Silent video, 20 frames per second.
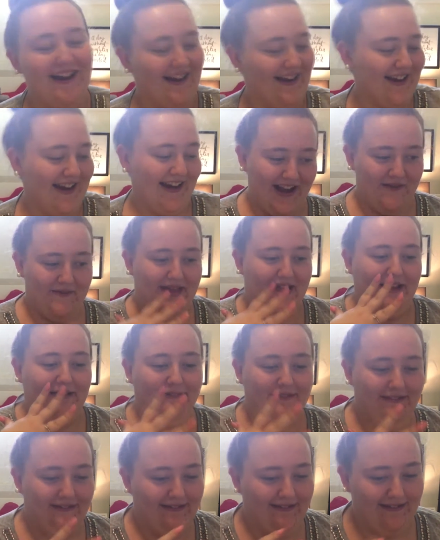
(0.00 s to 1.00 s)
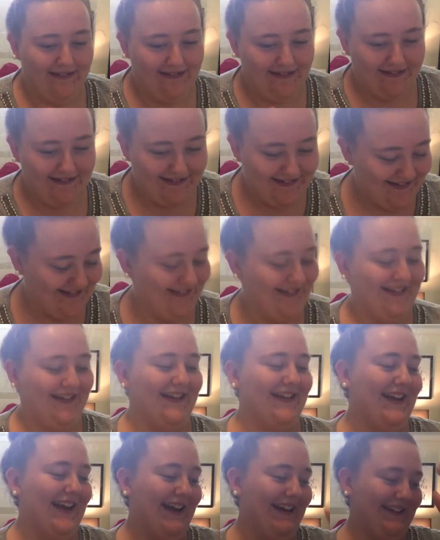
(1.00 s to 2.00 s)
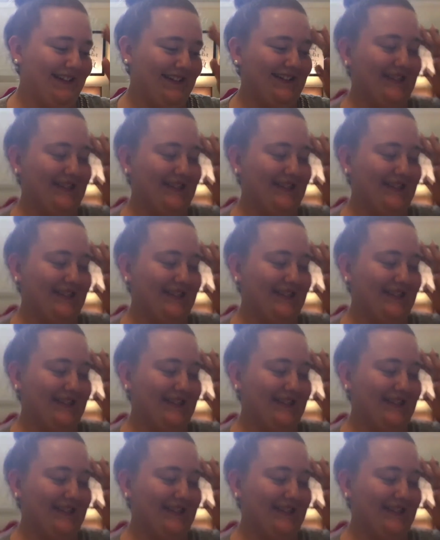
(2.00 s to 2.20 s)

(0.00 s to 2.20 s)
Okay, I'll be like, okay.